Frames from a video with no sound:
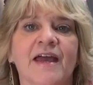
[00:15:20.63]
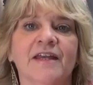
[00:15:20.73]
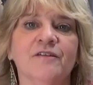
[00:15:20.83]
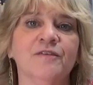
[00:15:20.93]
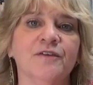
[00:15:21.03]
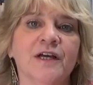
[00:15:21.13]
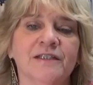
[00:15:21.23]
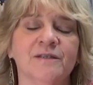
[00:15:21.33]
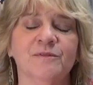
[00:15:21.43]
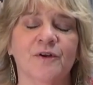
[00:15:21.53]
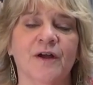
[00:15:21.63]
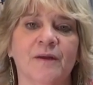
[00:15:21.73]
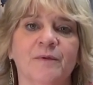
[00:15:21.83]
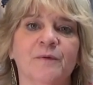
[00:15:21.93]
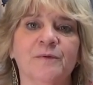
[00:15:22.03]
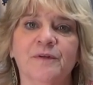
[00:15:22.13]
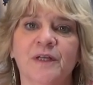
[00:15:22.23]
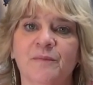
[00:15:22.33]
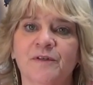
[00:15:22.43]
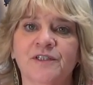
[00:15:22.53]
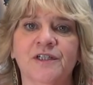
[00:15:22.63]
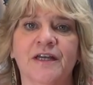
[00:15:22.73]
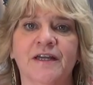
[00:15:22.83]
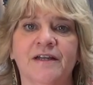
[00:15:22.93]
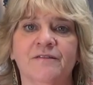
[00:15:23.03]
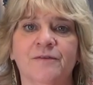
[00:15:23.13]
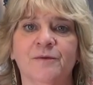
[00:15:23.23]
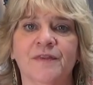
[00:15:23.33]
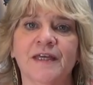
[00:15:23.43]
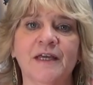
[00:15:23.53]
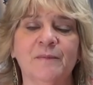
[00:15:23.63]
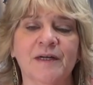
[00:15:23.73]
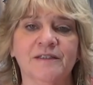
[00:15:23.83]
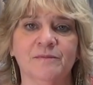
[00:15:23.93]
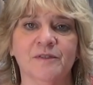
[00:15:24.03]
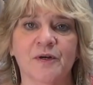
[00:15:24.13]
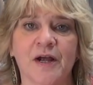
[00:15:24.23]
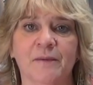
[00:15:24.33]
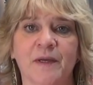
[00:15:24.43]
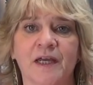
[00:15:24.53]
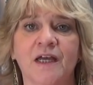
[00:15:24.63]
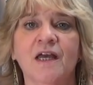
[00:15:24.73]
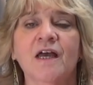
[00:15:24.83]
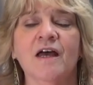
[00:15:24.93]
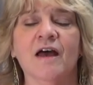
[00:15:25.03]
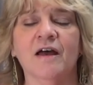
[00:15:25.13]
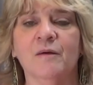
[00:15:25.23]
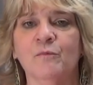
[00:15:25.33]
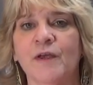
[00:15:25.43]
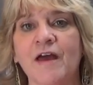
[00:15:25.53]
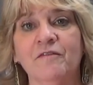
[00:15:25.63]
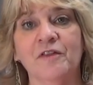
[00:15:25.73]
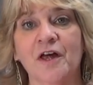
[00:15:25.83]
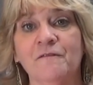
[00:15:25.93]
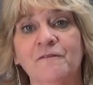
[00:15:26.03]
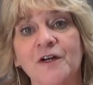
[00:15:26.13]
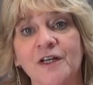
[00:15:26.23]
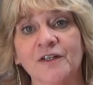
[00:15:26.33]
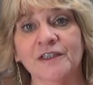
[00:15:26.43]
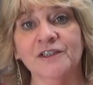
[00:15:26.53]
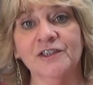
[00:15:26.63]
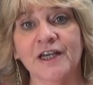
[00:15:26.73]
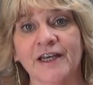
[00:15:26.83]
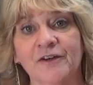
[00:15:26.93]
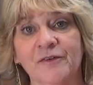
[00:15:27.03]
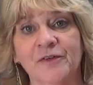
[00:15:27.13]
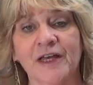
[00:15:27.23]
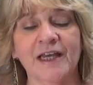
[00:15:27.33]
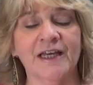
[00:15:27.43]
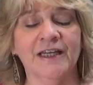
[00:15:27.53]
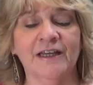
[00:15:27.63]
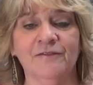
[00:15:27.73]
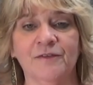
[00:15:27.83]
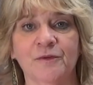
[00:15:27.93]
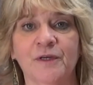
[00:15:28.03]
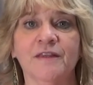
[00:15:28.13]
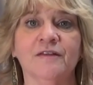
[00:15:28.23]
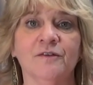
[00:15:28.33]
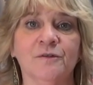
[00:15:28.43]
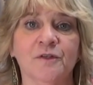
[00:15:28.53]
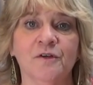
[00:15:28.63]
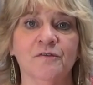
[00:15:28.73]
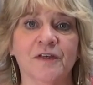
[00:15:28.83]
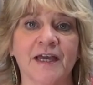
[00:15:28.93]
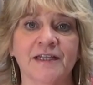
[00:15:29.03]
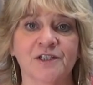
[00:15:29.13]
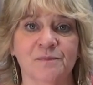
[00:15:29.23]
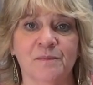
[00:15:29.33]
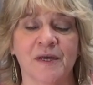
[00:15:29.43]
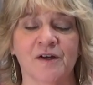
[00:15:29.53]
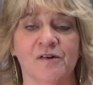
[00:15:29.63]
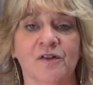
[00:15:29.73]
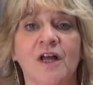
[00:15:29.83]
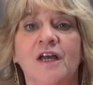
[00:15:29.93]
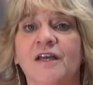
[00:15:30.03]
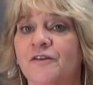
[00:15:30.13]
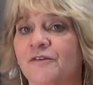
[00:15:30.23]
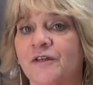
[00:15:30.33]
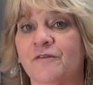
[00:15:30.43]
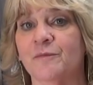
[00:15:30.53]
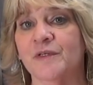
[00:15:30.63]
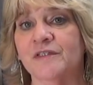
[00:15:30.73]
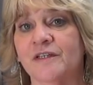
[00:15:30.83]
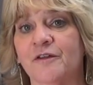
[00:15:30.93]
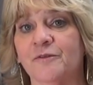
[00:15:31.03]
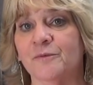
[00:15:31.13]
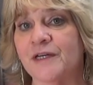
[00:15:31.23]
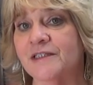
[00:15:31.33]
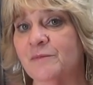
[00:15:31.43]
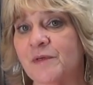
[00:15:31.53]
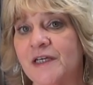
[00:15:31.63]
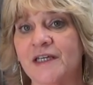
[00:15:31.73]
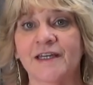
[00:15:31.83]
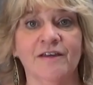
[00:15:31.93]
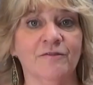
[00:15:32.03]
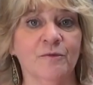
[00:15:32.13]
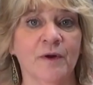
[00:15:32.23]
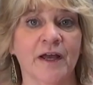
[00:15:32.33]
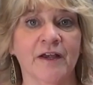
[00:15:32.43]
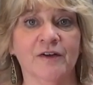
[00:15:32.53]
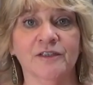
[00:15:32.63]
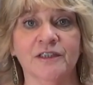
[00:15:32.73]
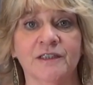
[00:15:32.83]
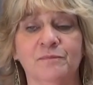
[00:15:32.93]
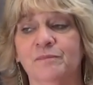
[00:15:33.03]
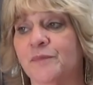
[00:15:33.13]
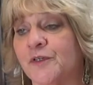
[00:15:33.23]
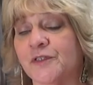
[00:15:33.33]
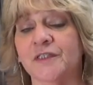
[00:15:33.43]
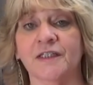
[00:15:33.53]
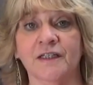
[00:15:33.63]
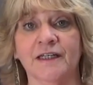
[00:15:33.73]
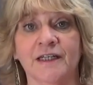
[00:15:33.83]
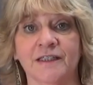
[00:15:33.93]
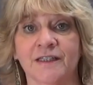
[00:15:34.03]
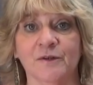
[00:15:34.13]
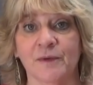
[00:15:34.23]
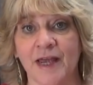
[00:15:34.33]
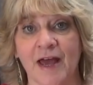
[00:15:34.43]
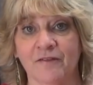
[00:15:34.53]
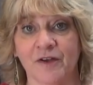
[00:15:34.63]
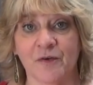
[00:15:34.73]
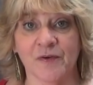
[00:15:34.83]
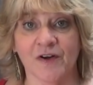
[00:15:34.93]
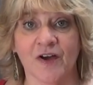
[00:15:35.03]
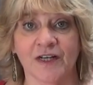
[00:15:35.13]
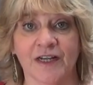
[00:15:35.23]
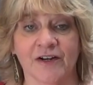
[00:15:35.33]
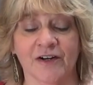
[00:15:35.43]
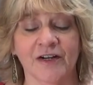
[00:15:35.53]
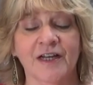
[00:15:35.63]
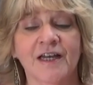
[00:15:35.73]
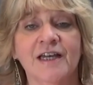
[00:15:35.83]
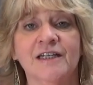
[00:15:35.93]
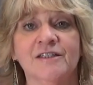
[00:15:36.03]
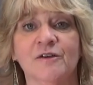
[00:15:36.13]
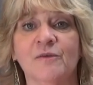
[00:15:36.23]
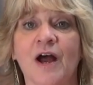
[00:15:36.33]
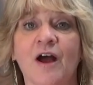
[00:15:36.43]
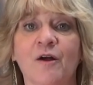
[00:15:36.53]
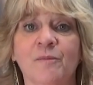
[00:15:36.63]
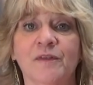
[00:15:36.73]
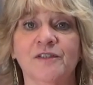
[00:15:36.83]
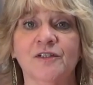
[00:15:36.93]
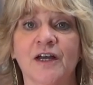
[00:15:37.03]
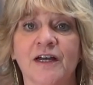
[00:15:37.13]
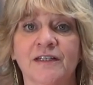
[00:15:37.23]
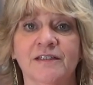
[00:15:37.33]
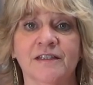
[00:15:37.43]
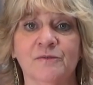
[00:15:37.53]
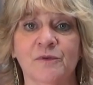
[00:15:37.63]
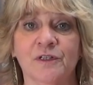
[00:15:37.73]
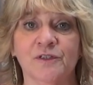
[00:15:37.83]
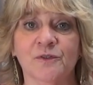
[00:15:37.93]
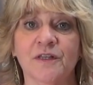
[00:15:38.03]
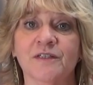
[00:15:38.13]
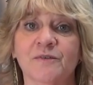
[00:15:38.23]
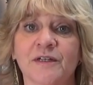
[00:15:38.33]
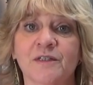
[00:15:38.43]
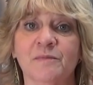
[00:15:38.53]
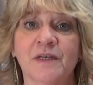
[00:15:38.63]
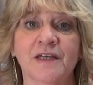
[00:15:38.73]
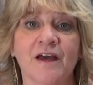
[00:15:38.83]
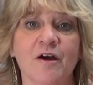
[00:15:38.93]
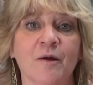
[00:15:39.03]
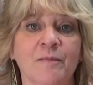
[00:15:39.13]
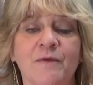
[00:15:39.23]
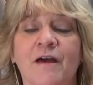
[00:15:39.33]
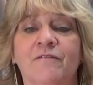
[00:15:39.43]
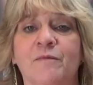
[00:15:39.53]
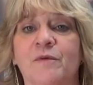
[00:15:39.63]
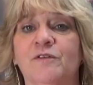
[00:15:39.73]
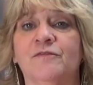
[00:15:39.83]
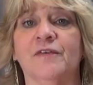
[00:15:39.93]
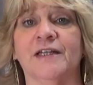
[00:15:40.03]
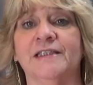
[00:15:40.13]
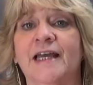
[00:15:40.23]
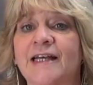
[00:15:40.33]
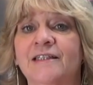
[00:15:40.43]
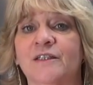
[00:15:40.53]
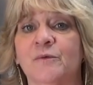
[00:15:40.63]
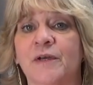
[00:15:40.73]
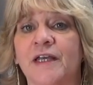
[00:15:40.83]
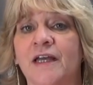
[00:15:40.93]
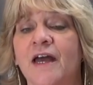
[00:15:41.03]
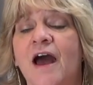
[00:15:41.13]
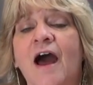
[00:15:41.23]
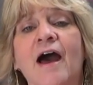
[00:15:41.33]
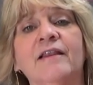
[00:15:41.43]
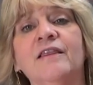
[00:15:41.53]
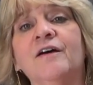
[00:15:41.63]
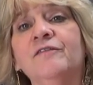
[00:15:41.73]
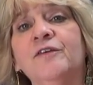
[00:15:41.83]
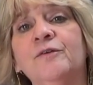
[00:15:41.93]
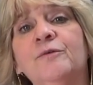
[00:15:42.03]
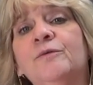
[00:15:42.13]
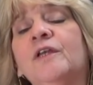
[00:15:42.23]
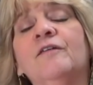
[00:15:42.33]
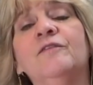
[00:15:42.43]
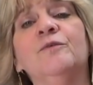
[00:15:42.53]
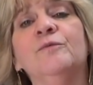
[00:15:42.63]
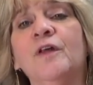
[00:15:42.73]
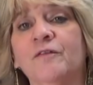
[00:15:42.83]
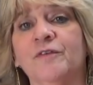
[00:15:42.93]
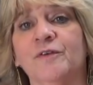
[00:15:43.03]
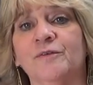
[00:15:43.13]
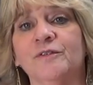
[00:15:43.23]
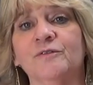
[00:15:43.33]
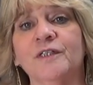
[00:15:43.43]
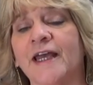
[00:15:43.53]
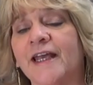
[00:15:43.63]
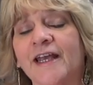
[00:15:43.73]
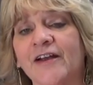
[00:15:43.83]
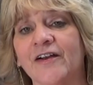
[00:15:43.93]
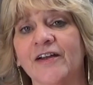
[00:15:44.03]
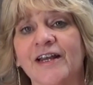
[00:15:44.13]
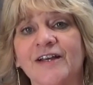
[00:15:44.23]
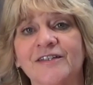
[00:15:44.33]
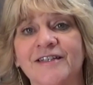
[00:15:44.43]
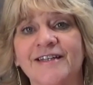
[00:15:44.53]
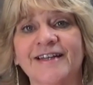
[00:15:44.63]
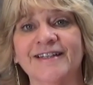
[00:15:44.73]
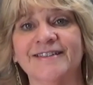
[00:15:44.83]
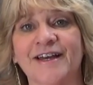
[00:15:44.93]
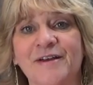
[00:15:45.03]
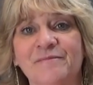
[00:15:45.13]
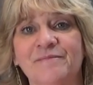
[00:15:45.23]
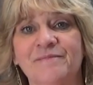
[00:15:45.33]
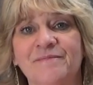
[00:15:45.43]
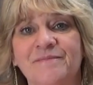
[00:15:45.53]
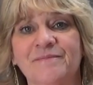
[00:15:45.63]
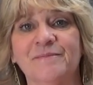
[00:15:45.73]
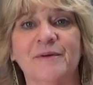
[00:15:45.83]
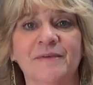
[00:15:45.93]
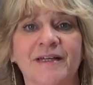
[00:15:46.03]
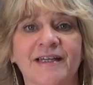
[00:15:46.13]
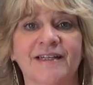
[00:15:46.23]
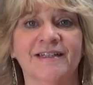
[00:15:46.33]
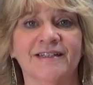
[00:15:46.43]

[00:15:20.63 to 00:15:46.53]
And if you're not subscribed, I would really appreciate it if you would think about subscribing. Um, we have a lot of fun on this channel and if you hit the little notification bell, you'll never miss another recipe, giveaway, or just pure silliness that we have going on here. So I hope that you guys will enjoy this recipe. I hope you have a most fantastic week. I love you, love you, love you. So take care and I'll see you next time. Bye-bye.